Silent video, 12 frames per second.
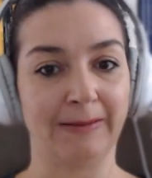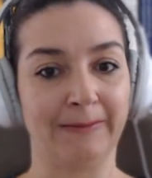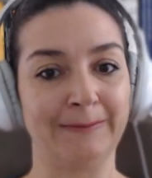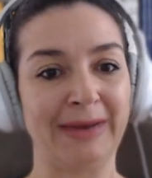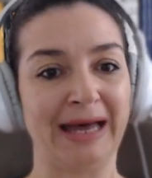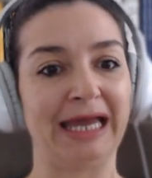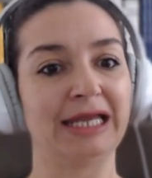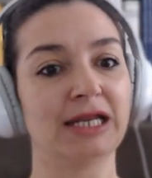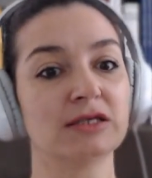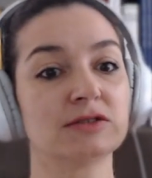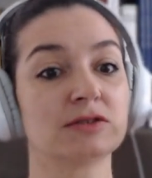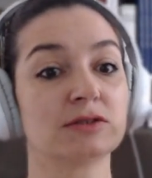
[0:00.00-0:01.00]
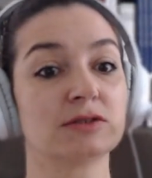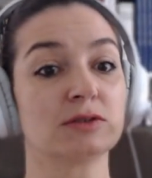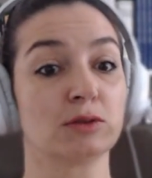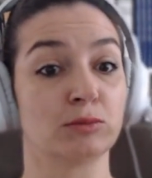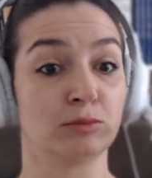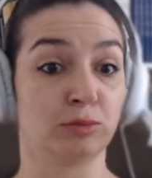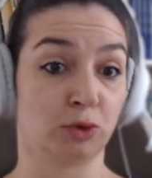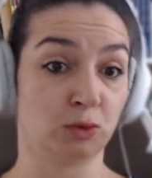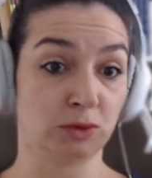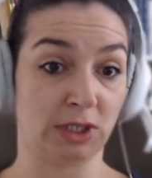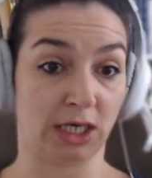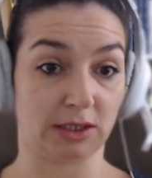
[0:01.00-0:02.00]
meines
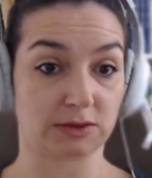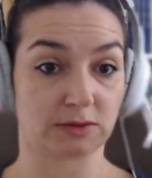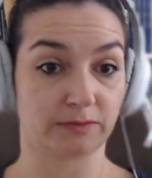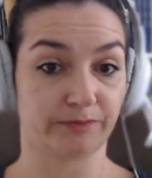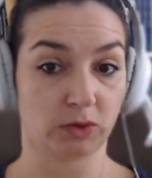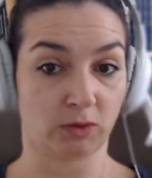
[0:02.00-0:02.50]
Bruders.